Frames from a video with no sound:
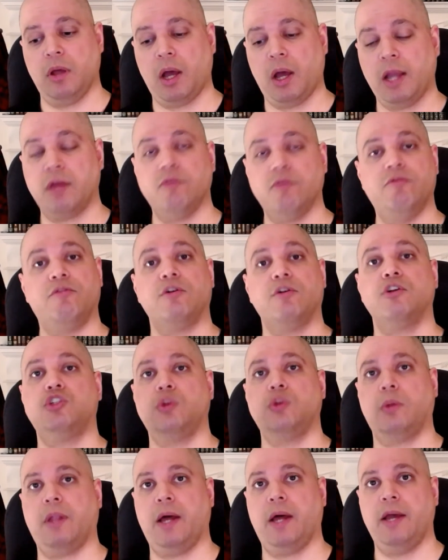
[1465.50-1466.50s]

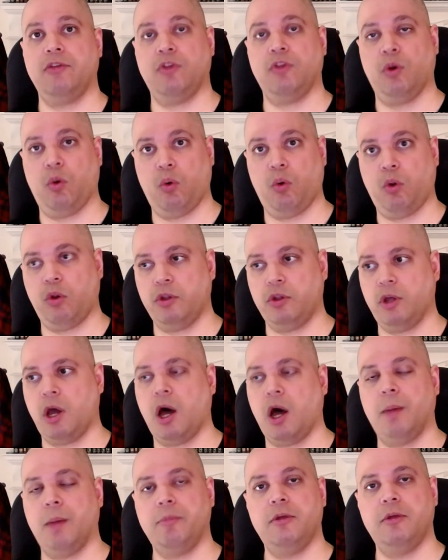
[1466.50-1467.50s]
virtualize an old
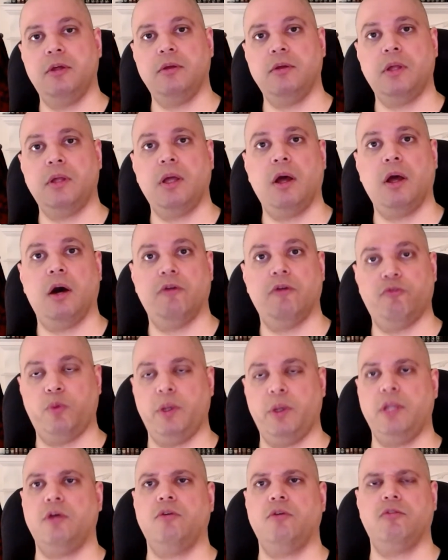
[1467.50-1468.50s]
copy of
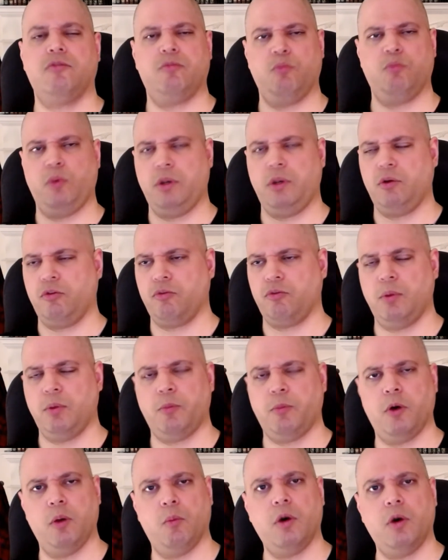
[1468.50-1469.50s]
Windows
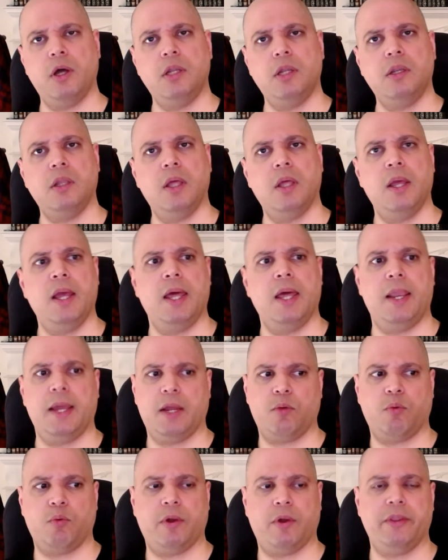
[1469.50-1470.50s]
3.1, and I
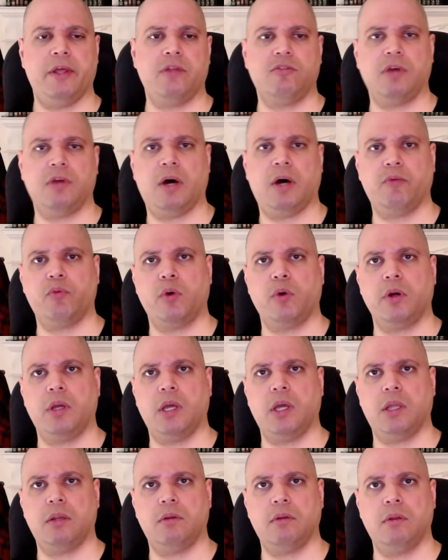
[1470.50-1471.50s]
could run that software
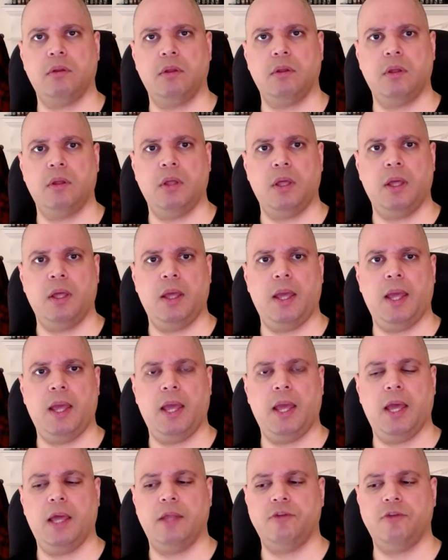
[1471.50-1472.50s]
again.
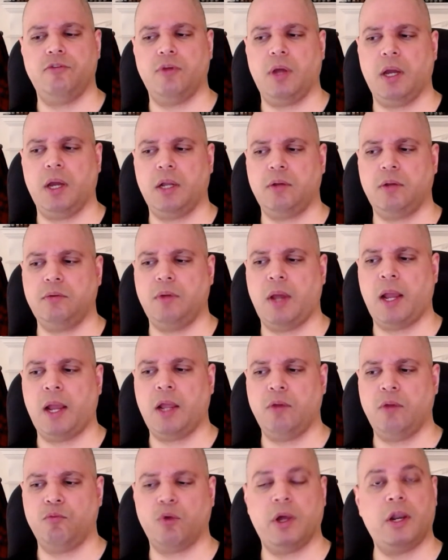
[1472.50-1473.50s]
And I
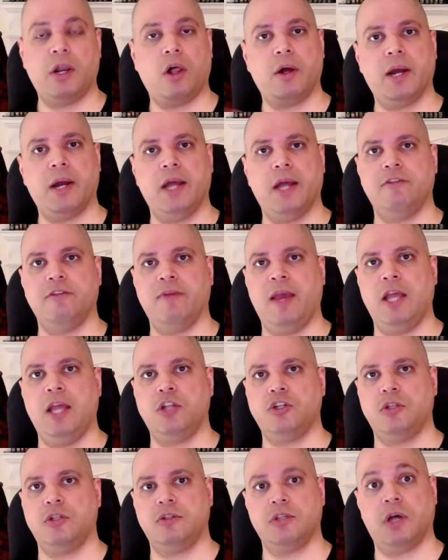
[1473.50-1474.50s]
can run all kinds of
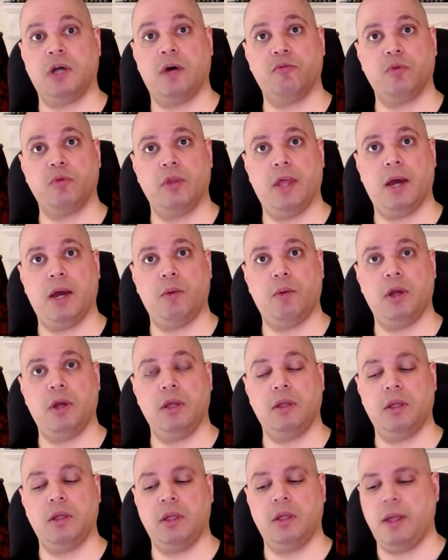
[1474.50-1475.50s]
ancient software that way.
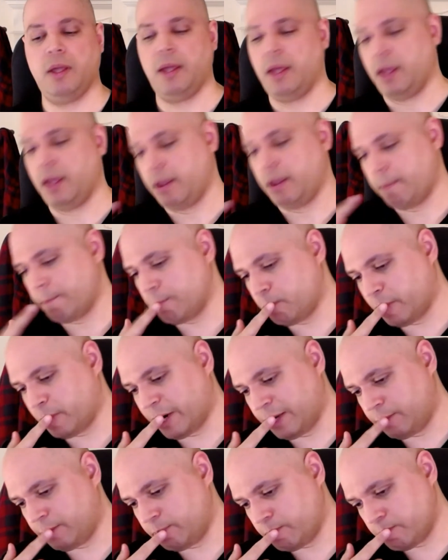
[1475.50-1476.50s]

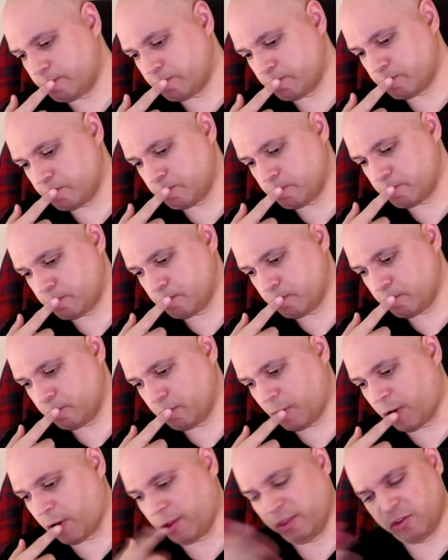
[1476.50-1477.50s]
But
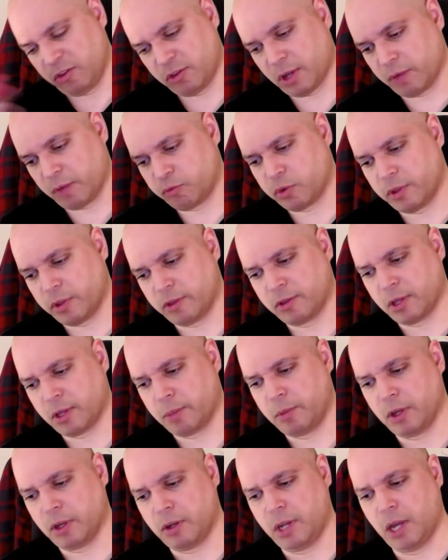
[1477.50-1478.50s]
all the software that's
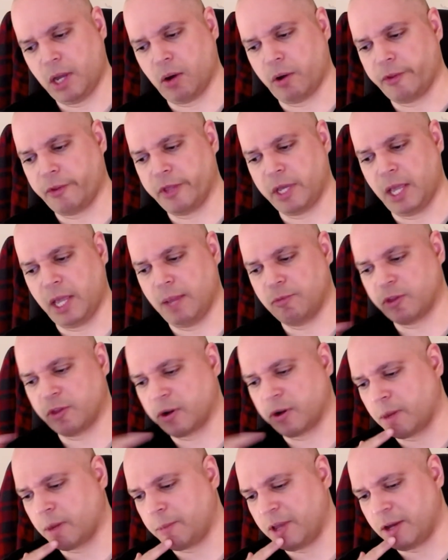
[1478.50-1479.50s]
coming out now, all the games that are
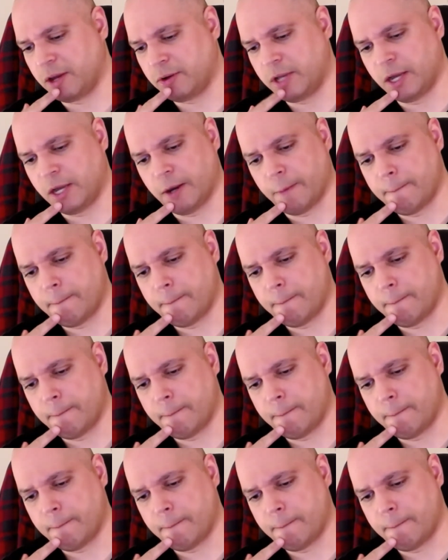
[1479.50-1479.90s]
coming out now,